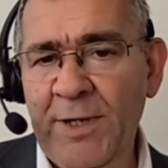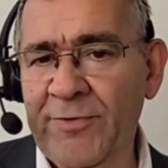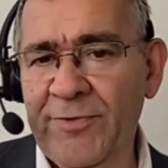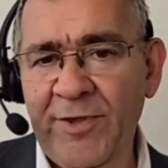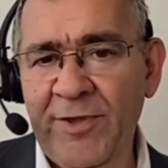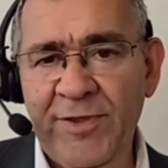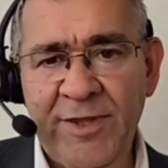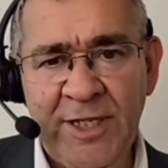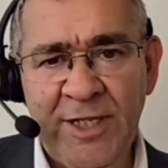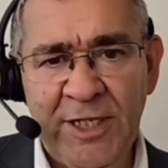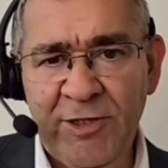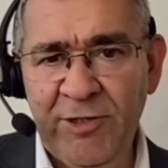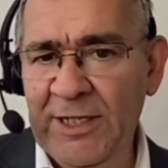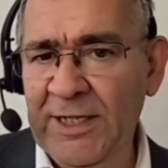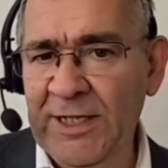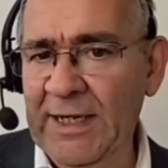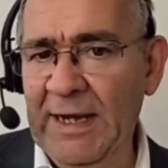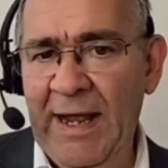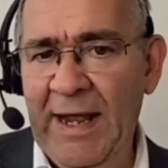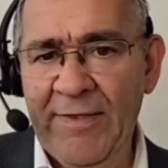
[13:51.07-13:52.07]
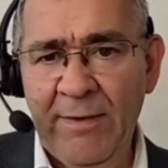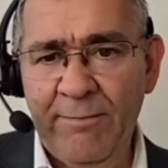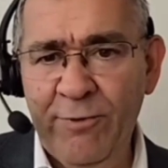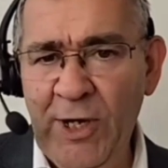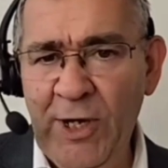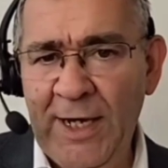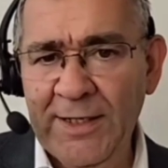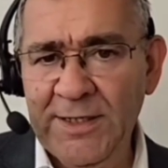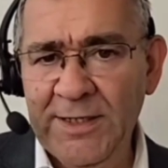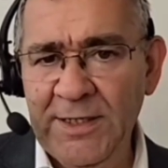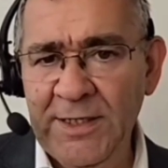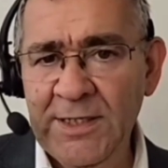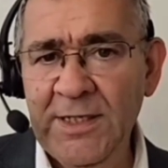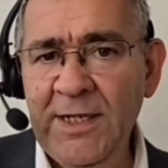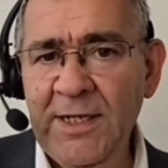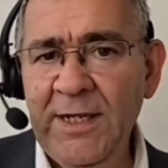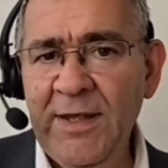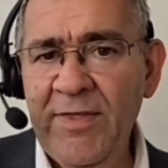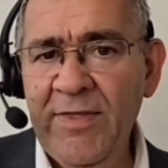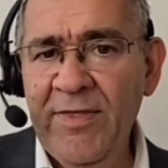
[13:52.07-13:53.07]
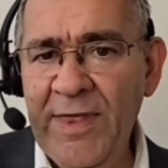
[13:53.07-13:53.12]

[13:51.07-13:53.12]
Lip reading: both the theory and the practice.